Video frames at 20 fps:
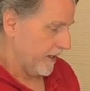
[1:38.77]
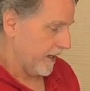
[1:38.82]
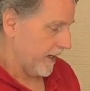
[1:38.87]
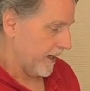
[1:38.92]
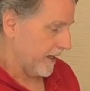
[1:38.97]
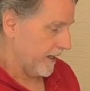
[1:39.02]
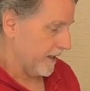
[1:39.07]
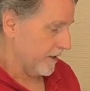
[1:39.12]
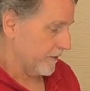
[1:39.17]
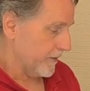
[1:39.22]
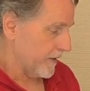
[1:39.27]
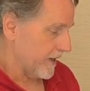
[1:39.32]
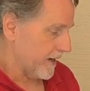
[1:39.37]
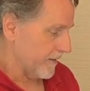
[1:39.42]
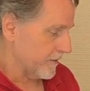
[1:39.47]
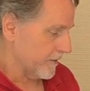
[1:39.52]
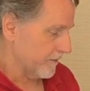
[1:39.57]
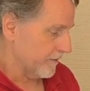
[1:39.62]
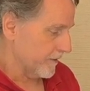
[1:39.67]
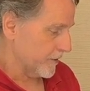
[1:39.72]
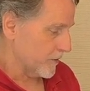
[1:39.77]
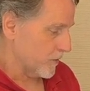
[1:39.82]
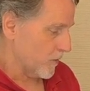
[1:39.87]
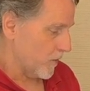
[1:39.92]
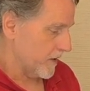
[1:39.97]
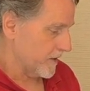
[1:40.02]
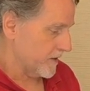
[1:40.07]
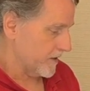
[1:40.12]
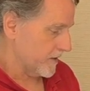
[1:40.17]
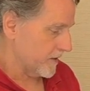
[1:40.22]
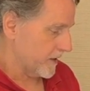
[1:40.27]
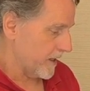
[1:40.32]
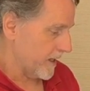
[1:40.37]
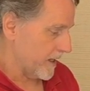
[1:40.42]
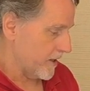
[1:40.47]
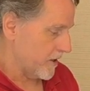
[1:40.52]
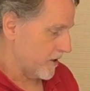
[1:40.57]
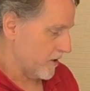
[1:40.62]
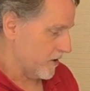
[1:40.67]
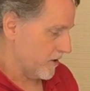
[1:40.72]
and we have different choices
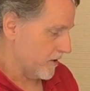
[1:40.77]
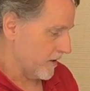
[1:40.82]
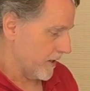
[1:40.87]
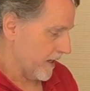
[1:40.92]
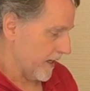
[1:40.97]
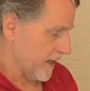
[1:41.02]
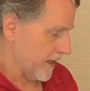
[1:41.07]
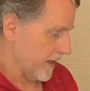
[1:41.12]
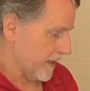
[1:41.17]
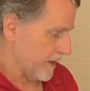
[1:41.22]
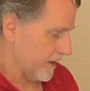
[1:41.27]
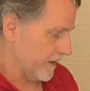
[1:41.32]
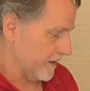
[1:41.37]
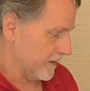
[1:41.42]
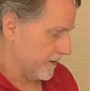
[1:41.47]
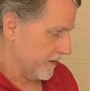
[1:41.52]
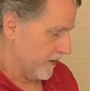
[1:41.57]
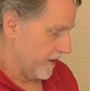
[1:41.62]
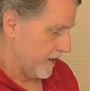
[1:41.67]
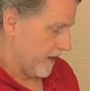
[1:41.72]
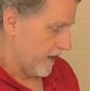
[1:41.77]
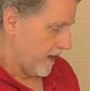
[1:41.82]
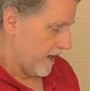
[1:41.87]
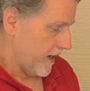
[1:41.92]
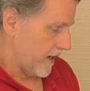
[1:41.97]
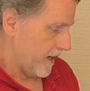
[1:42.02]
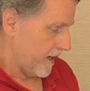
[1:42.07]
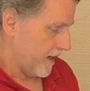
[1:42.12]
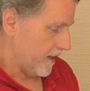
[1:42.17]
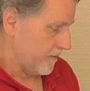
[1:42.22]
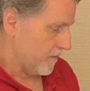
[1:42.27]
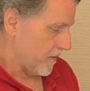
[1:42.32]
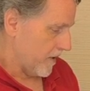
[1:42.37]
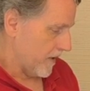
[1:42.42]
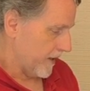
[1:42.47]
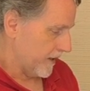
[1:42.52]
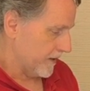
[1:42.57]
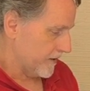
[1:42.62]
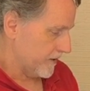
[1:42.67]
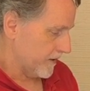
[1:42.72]
here, and I
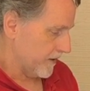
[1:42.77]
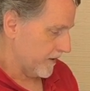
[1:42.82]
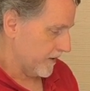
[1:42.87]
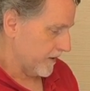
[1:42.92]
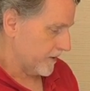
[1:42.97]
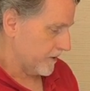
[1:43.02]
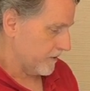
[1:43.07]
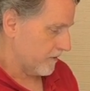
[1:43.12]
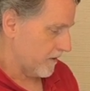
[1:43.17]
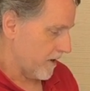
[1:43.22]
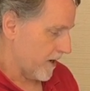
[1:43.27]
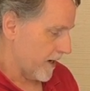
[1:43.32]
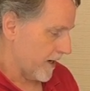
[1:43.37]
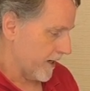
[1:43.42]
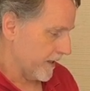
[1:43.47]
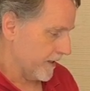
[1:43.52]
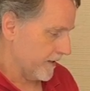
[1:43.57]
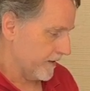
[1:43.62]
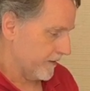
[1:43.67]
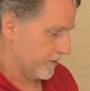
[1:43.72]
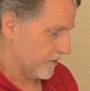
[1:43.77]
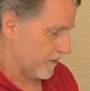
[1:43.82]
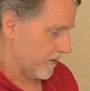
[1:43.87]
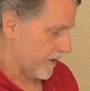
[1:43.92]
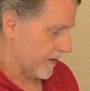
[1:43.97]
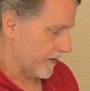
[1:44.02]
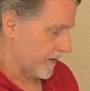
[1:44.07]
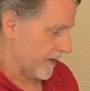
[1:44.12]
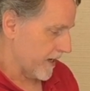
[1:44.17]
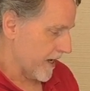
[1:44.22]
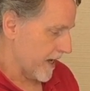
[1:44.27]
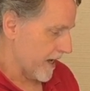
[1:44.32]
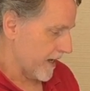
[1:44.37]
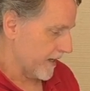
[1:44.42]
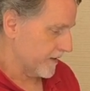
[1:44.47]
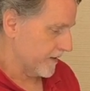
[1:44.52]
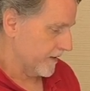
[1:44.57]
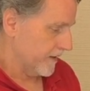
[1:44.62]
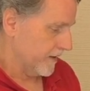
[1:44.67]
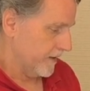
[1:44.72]
might uh, try try
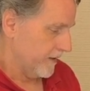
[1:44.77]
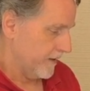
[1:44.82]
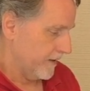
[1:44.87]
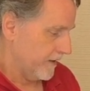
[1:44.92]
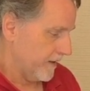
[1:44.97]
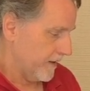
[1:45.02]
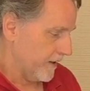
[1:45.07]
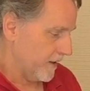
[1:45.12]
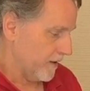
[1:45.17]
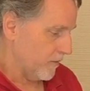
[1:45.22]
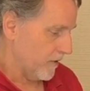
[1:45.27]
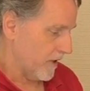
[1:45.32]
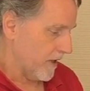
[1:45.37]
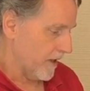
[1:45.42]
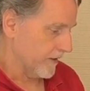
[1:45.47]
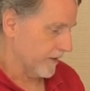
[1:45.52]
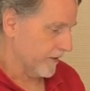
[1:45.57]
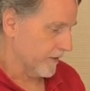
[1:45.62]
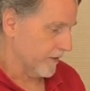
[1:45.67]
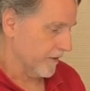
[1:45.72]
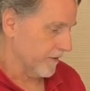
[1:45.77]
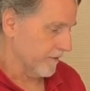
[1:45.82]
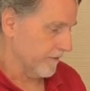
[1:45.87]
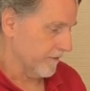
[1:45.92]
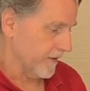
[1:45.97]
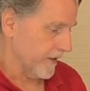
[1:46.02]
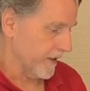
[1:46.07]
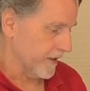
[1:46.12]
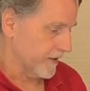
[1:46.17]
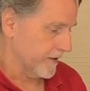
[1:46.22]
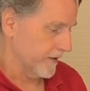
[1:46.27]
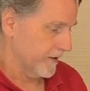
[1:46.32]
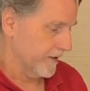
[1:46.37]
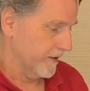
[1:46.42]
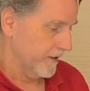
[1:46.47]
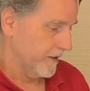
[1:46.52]
that and apply the curve fit.